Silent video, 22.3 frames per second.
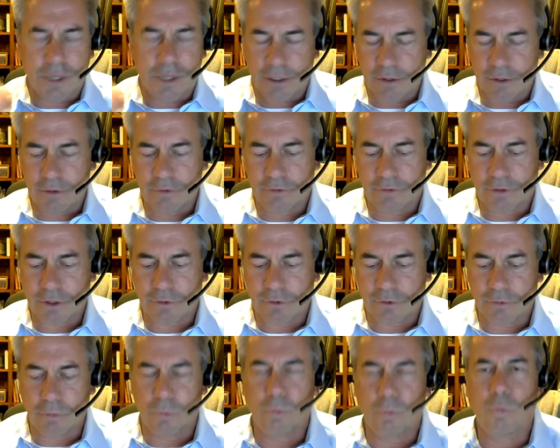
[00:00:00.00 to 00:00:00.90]
they can
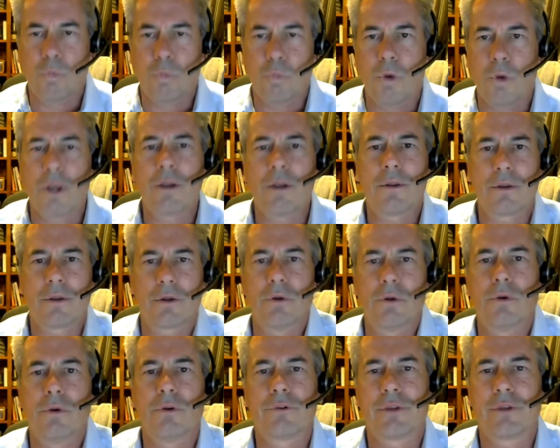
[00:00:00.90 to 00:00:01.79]
discuss what are
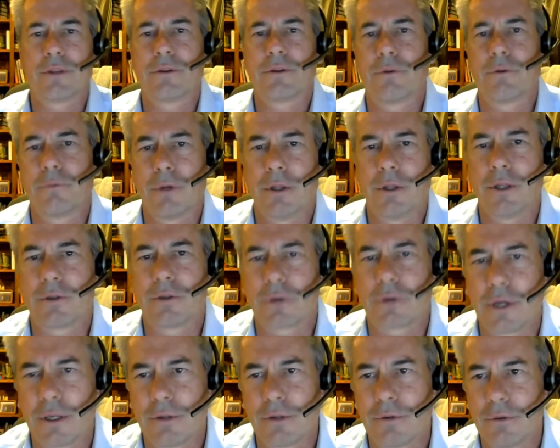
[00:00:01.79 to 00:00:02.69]
the goals that they're really
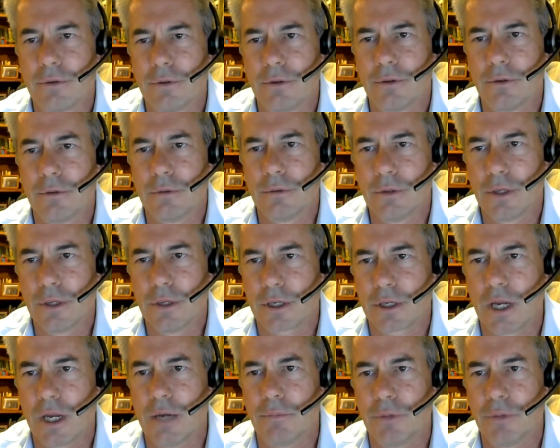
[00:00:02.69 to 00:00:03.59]
trying to
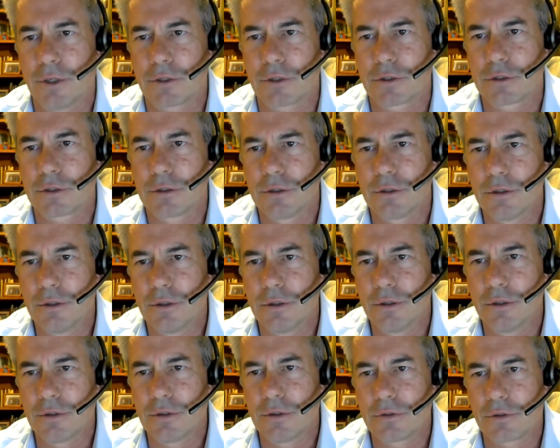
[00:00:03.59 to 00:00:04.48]
accomplish.
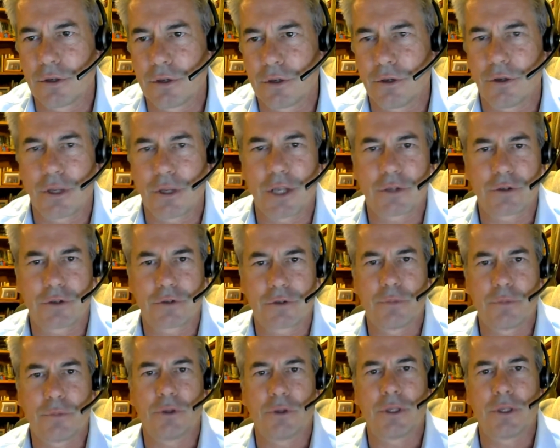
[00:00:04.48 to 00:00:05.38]
So you're not
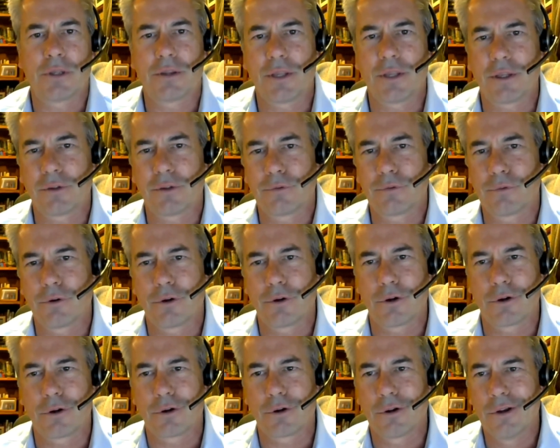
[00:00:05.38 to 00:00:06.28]
just building things
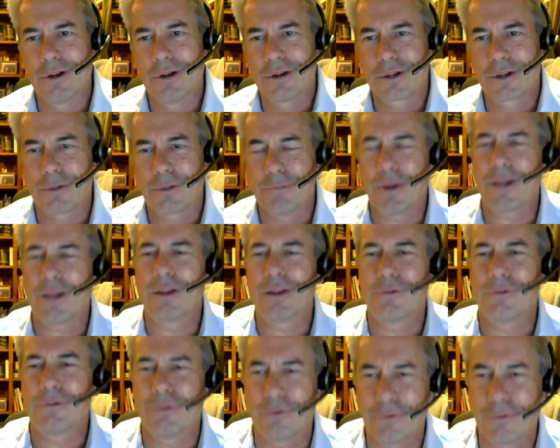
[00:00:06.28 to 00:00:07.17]
for
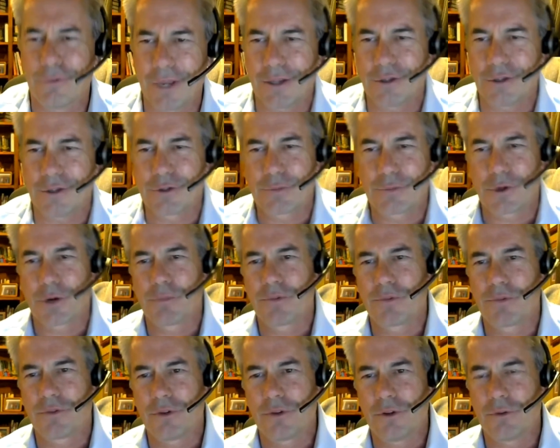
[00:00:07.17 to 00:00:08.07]
competitive advantage
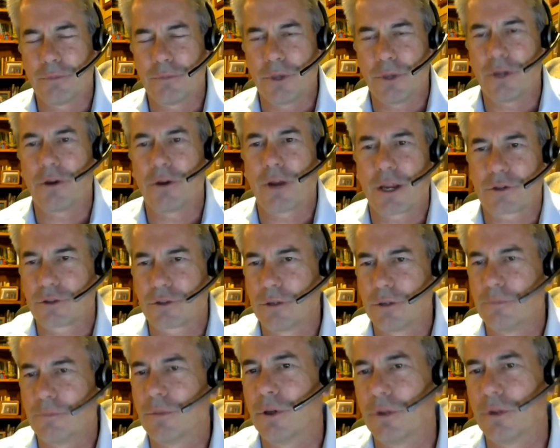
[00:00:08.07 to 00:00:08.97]
purposes, but you're
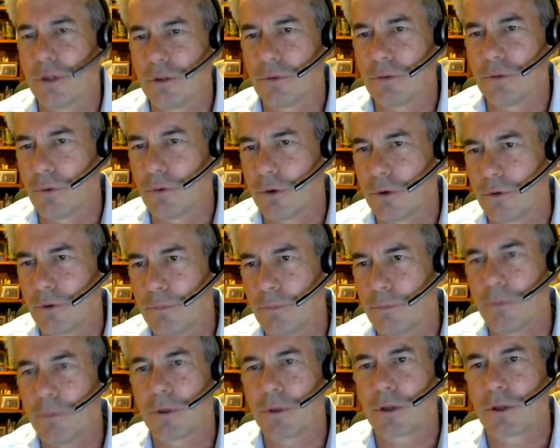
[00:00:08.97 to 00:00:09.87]
actually building
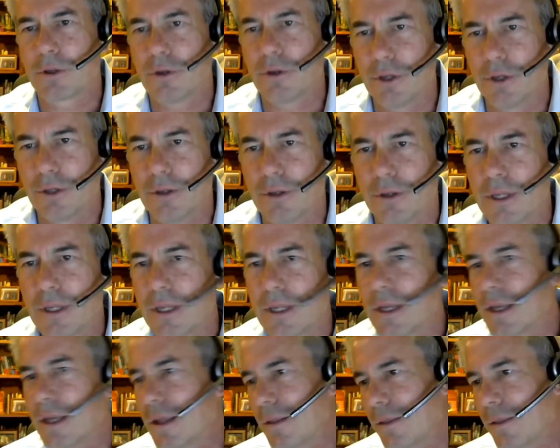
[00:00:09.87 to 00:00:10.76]
towards public good
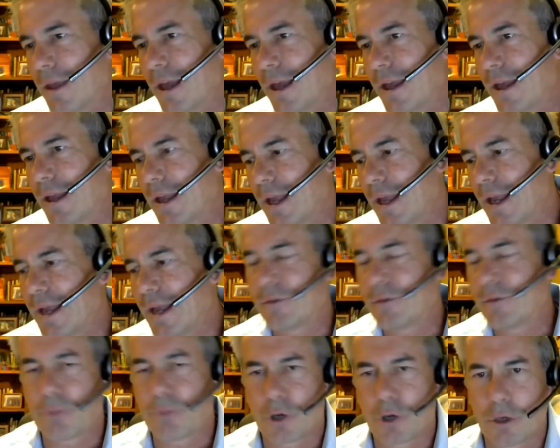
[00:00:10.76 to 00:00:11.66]
that
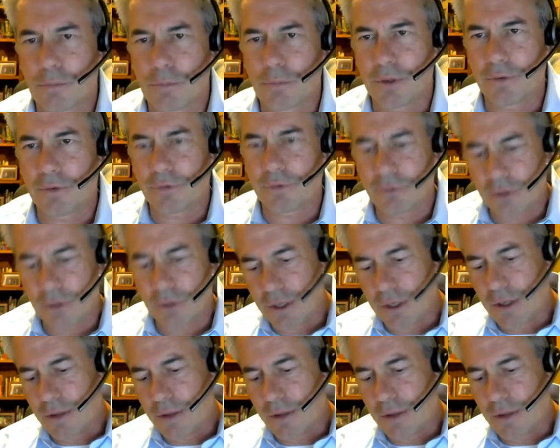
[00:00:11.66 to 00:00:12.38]
has purpose,